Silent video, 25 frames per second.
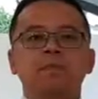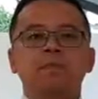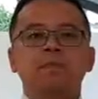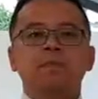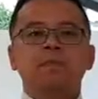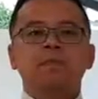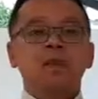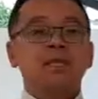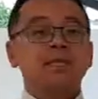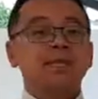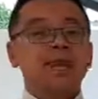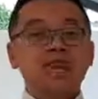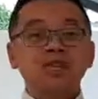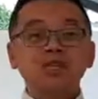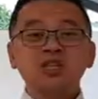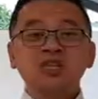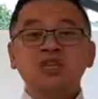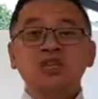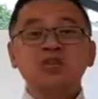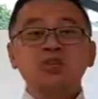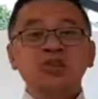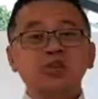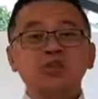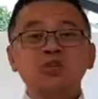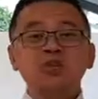It's actually
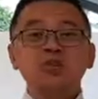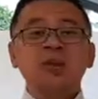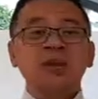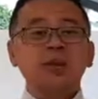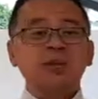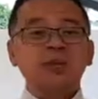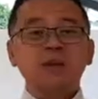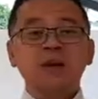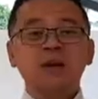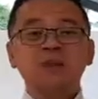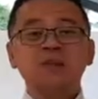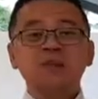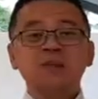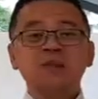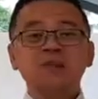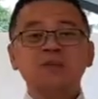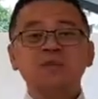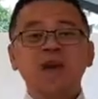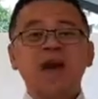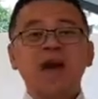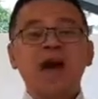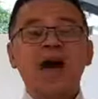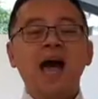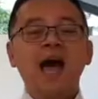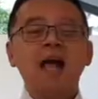not expensive
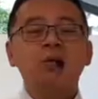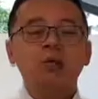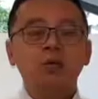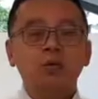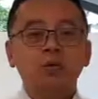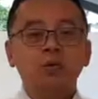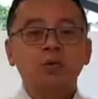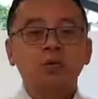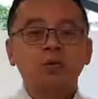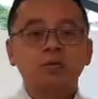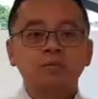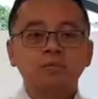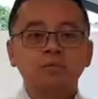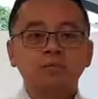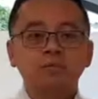at all.